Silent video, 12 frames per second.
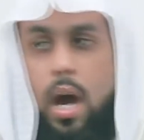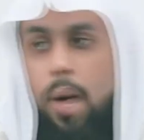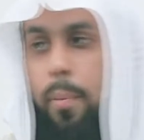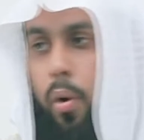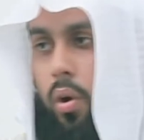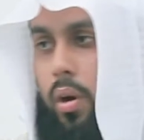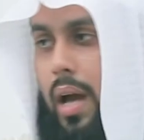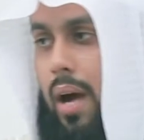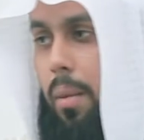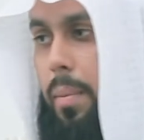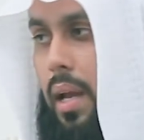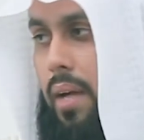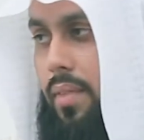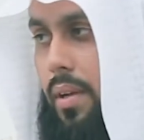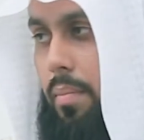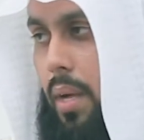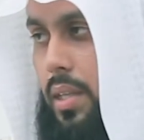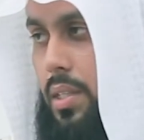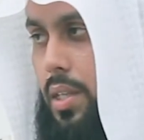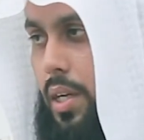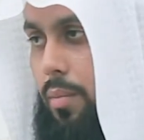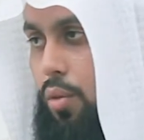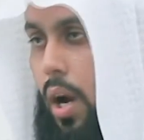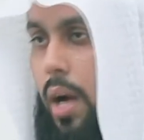upon our beloved Master
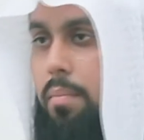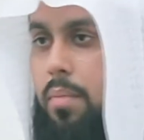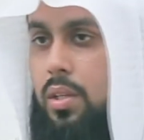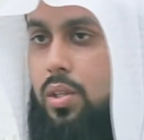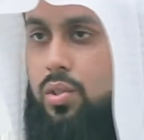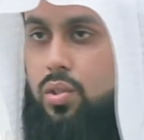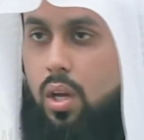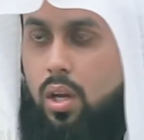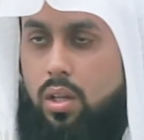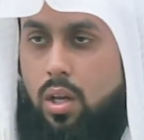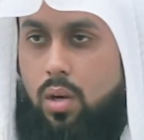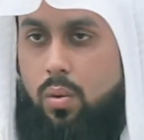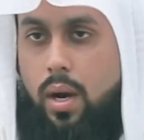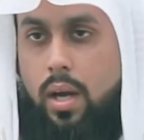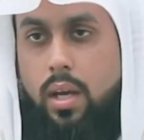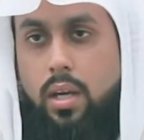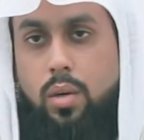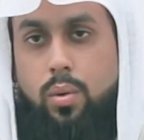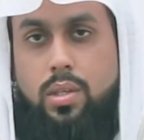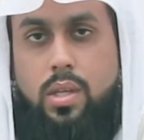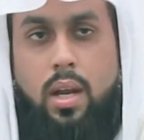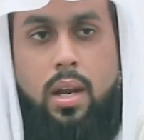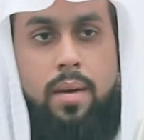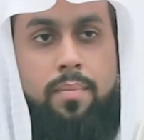Muhammad sallallahu alayhi wa
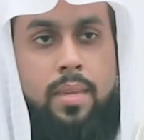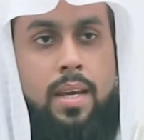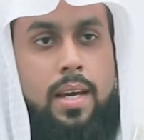sallam,